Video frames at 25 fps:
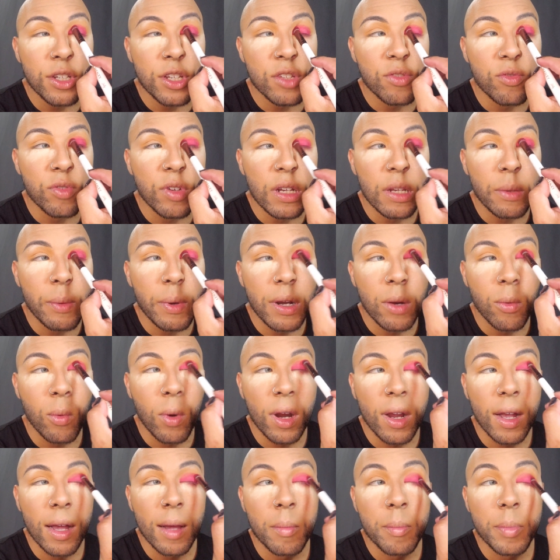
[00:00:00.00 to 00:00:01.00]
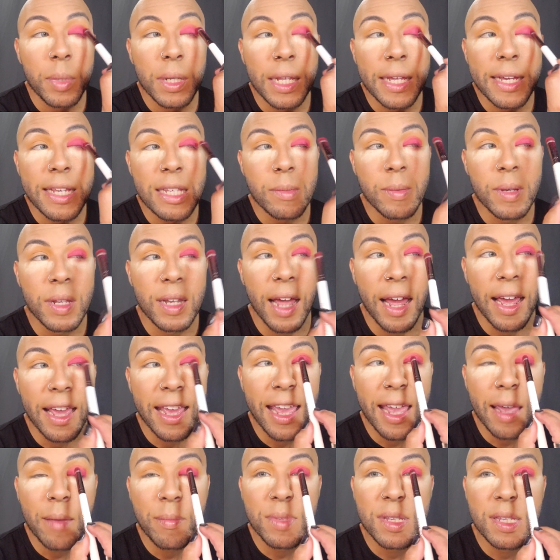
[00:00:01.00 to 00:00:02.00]
just really want to work on placement. I
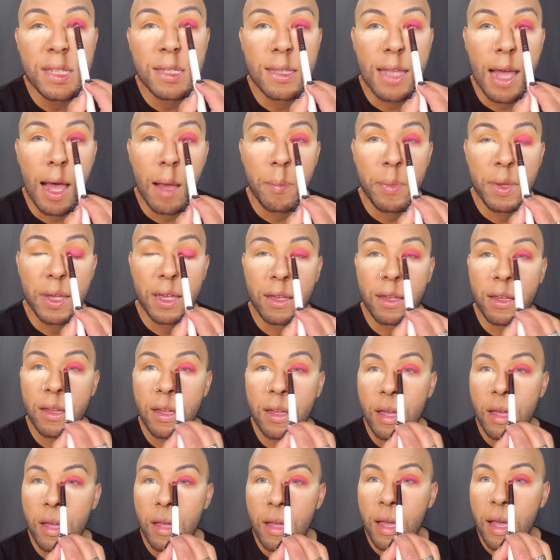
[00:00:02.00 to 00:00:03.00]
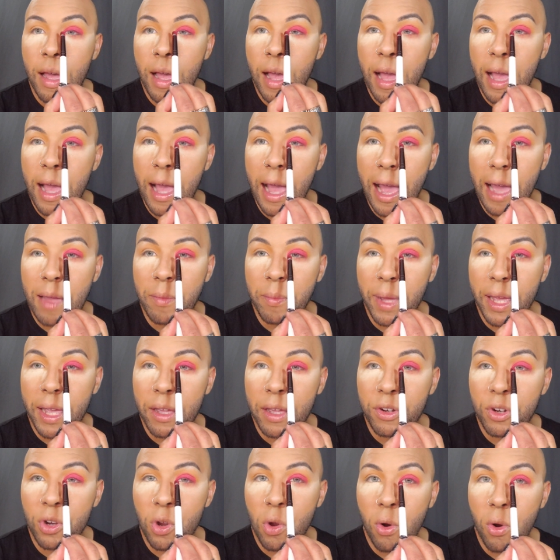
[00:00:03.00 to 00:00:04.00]
am stopping at my
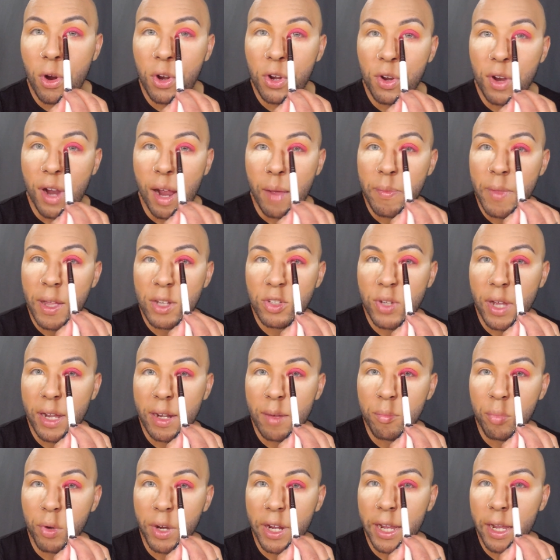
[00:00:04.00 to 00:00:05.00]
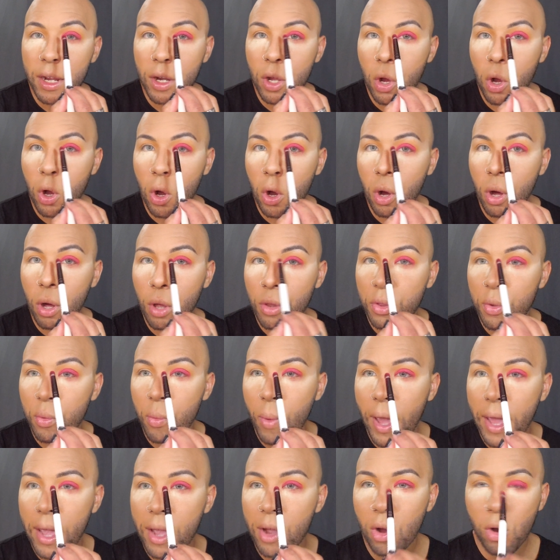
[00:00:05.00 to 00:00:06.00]
inner corner. I'm not trying to bring it all the
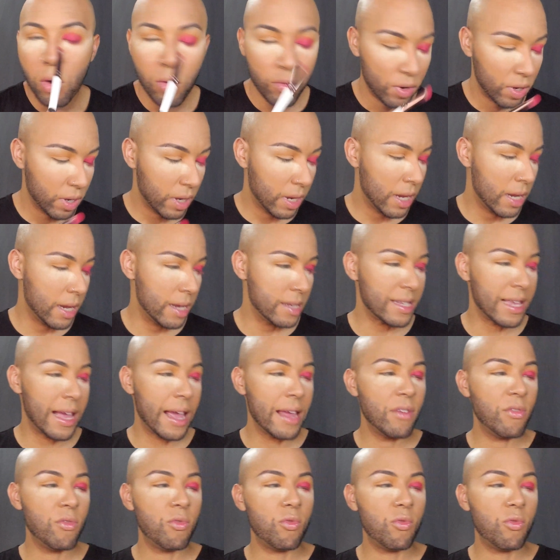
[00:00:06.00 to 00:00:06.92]
way over because I